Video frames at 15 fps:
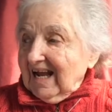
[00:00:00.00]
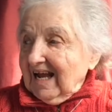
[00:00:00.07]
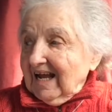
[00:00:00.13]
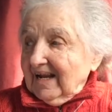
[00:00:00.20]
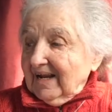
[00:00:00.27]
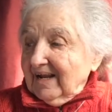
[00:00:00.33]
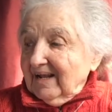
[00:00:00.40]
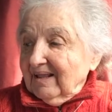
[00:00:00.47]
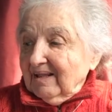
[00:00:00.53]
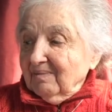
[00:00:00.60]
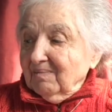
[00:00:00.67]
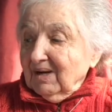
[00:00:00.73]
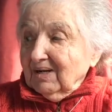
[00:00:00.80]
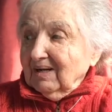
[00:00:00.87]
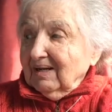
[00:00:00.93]
And the
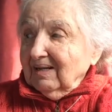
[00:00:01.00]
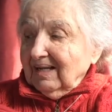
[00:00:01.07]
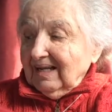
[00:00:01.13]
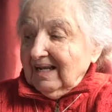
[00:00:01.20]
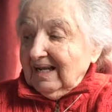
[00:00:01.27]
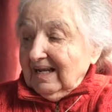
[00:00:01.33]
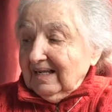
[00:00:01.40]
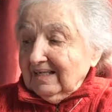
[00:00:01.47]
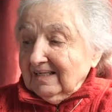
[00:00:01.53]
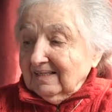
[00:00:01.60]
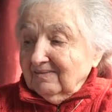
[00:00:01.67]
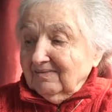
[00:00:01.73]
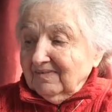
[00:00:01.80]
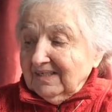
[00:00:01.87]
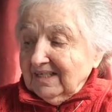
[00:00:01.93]
model
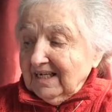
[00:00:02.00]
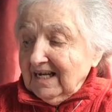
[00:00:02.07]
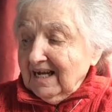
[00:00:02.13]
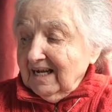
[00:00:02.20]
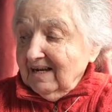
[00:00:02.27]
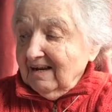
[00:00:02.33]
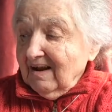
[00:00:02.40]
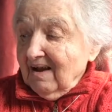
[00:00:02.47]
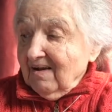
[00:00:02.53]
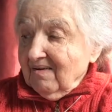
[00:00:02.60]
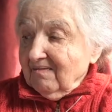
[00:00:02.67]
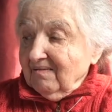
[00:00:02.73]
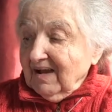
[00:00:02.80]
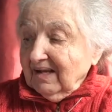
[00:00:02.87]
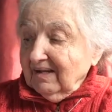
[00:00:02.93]
is fitting in
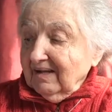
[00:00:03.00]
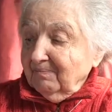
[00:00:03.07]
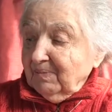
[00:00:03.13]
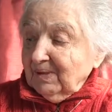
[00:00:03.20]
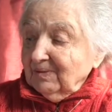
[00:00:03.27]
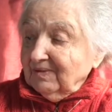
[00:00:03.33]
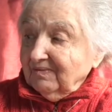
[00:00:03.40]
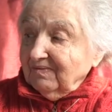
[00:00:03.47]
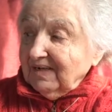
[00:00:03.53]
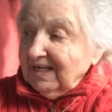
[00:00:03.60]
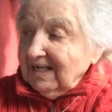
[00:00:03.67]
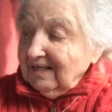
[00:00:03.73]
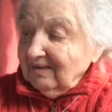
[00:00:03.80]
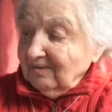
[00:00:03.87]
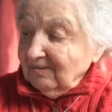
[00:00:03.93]
very
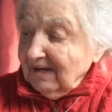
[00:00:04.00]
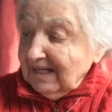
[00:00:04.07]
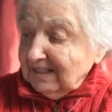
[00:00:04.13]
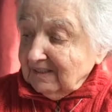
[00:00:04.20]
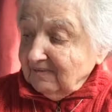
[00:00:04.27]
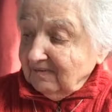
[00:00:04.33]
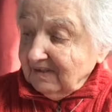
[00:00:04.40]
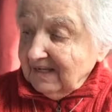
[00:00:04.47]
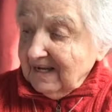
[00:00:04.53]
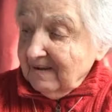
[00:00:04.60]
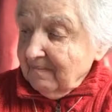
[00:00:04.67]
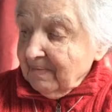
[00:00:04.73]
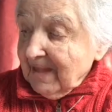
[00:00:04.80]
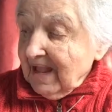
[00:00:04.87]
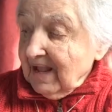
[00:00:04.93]
beautifully and gracefully
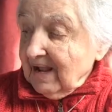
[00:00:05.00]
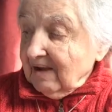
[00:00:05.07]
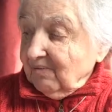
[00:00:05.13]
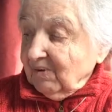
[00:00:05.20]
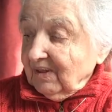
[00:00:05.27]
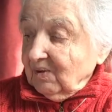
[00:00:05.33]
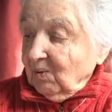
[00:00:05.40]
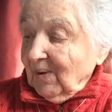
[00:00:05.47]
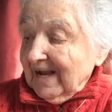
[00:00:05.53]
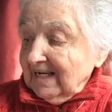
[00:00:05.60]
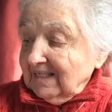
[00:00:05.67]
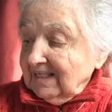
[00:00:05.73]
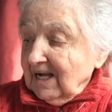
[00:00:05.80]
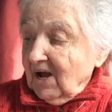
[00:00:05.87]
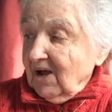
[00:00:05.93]
with the
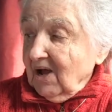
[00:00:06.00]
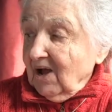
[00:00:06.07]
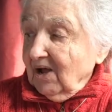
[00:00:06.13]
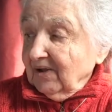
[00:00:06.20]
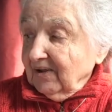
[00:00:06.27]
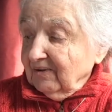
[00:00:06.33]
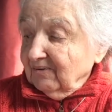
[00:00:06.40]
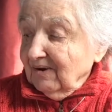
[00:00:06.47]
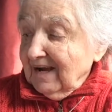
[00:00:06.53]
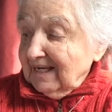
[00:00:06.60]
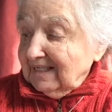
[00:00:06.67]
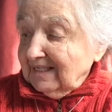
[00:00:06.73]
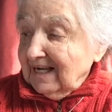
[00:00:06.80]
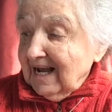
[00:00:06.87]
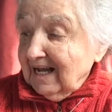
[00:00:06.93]
weight on the
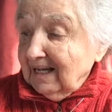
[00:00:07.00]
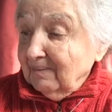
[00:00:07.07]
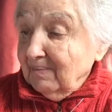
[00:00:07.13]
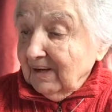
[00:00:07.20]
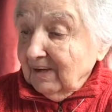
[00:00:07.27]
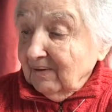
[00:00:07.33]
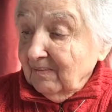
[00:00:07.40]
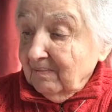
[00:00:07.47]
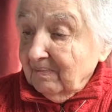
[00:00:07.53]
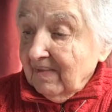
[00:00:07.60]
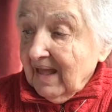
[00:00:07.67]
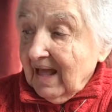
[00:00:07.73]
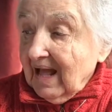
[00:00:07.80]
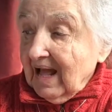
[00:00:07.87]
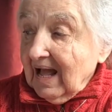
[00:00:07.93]
right elbow,
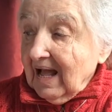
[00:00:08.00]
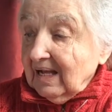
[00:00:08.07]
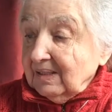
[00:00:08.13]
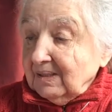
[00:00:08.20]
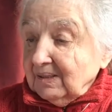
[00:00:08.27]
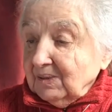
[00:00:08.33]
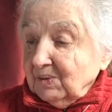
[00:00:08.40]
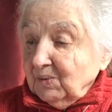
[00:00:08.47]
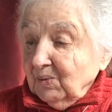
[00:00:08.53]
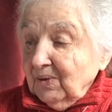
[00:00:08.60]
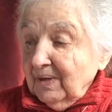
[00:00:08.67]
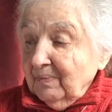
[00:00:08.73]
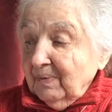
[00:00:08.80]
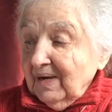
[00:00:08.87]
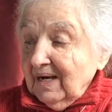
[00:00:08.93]

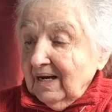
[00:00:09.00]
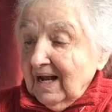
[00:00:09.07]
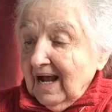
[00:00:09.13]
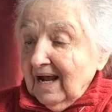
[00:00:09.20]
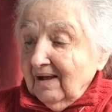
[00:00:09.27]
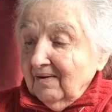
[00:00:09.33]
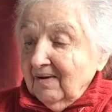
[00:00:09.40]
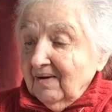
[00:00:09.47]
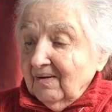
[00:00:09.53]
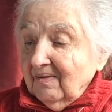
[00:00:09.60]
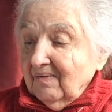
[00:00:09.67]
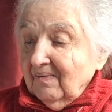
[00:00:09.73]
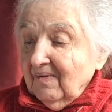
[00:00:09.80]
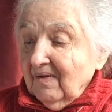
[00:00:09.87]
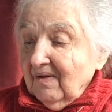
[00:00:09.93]
sweeping down
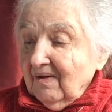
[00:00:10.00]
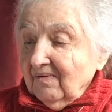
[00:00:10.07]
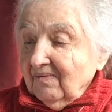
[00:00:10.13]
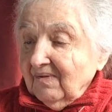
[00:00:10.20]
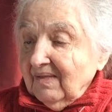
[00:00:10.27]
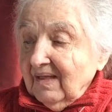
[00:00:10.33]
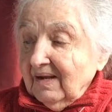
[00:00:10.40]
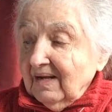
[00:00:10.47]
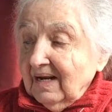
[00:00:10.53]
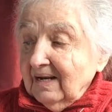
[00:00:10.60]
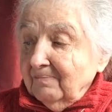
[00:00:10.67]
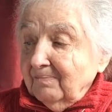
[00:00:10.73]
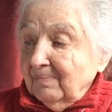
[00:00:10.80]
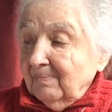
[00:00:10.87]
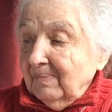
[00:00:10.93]
with the